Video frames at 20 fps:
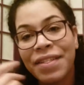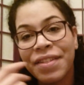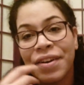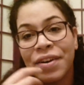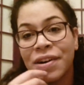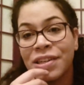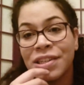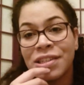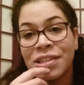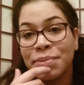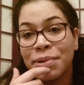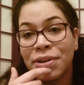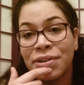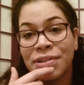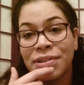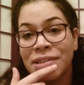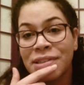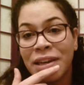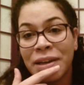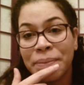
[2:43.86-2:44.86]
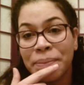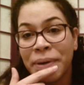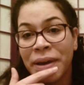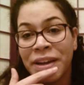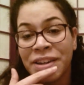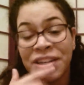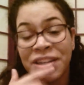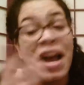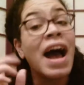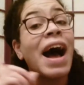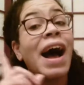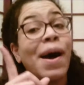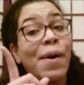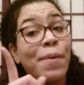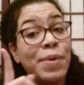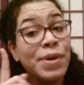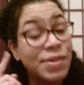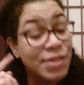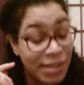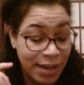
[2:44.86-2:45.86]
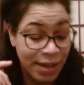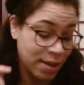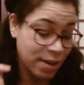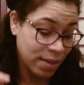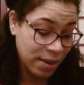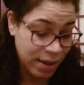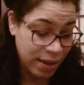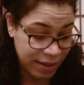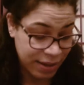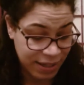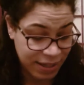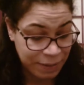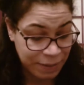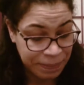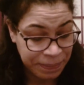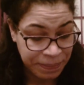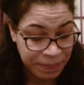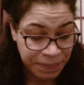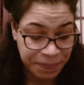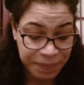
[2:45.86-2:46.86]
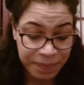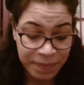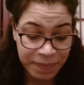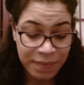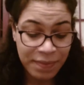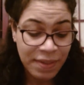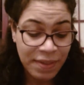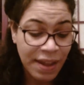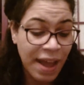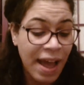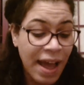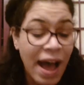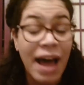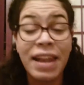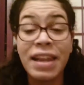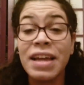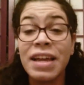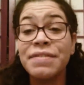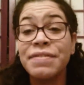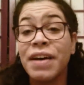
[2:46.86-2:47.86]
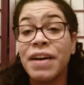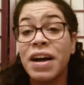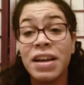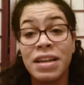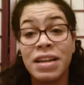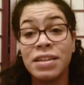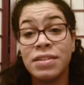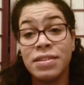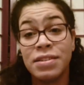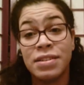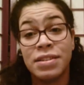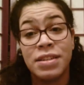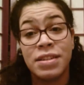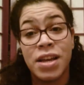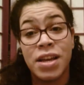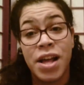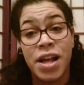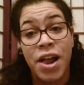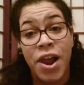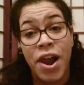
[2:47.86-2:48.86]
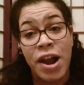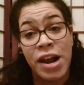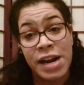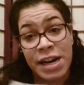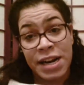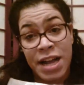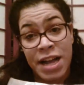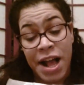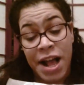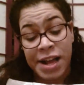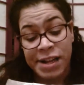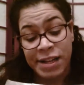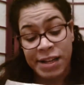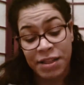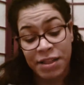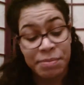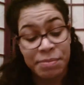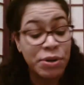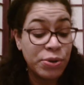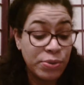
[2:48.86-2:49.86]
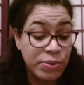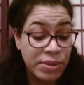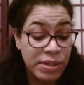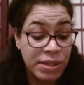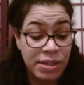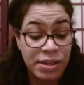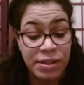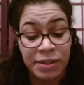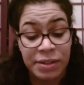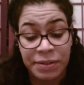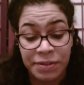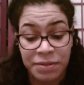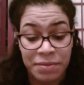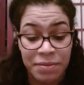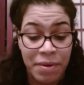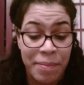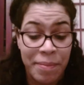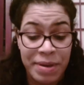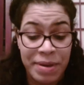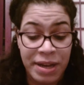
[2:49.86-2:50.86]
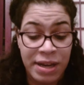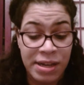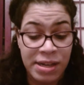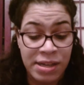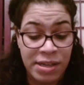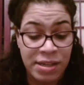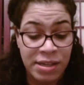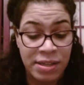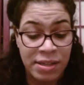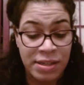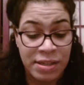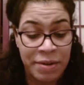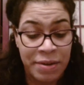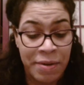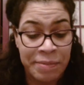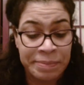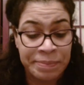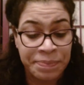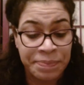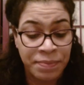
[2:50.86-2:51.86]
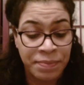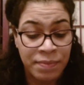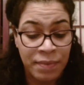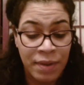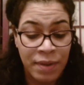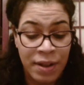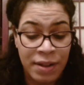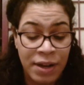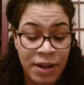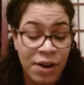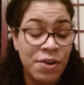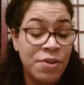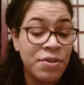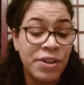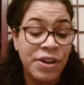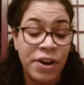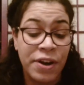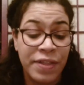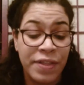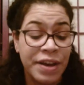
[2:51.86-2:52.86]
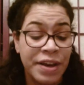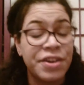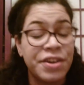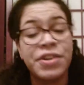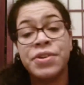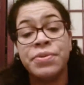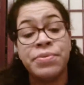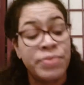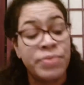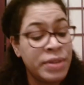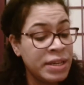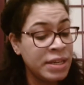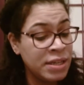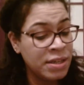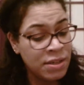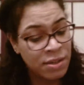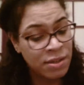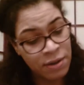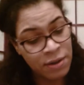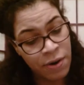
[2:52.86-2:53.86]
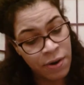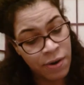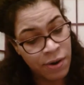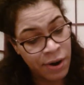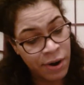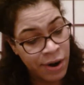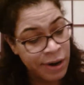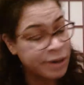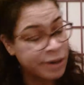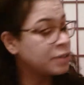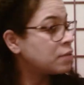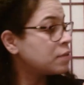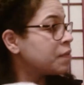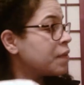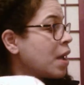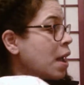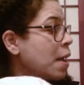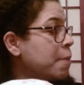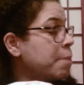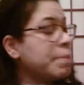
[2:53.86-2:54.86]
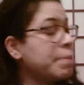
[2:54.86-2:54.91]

Why can't they all just be on the same page? I will say this. I love Huggies the most because not only are they cute, these are